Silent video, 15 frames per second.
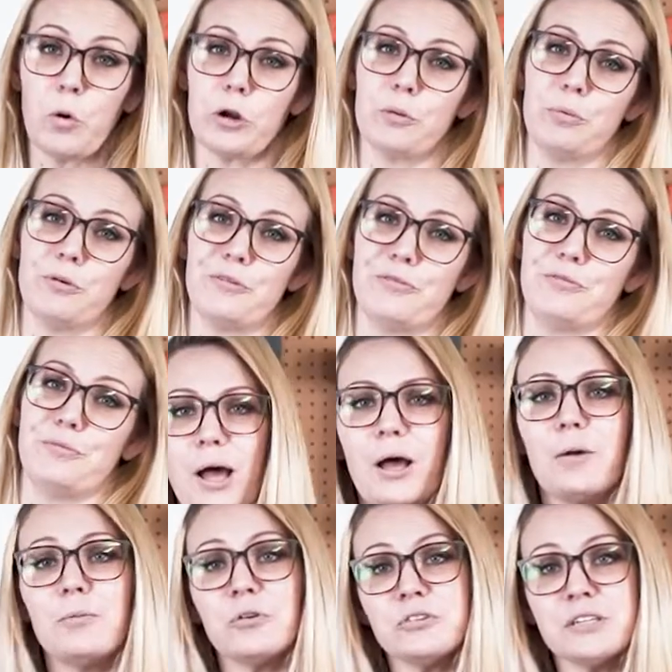waterproof.
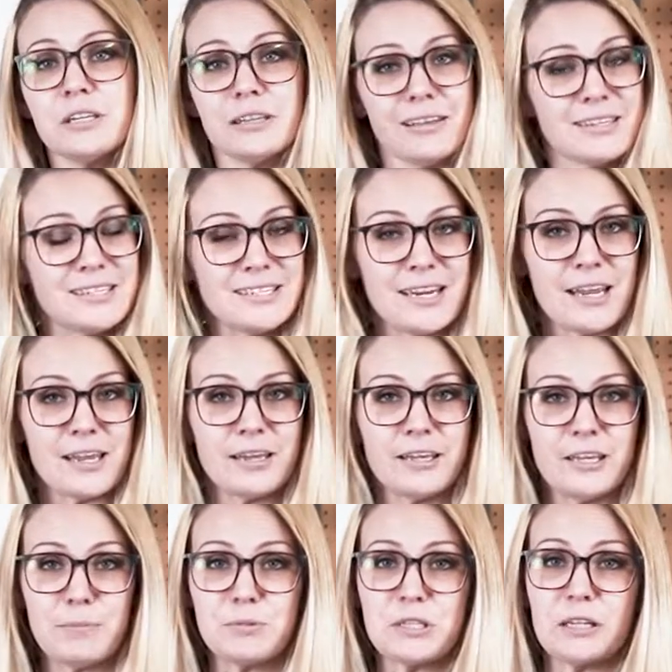A built-in lid stay
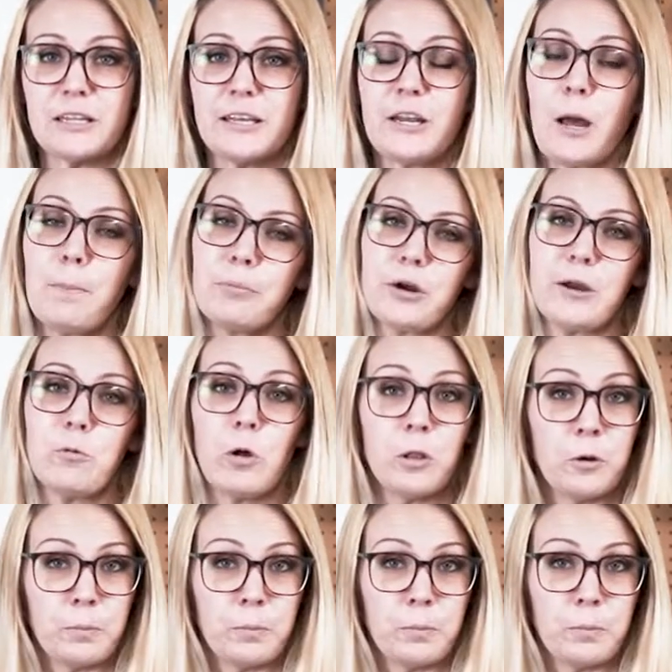keeps the lid upright while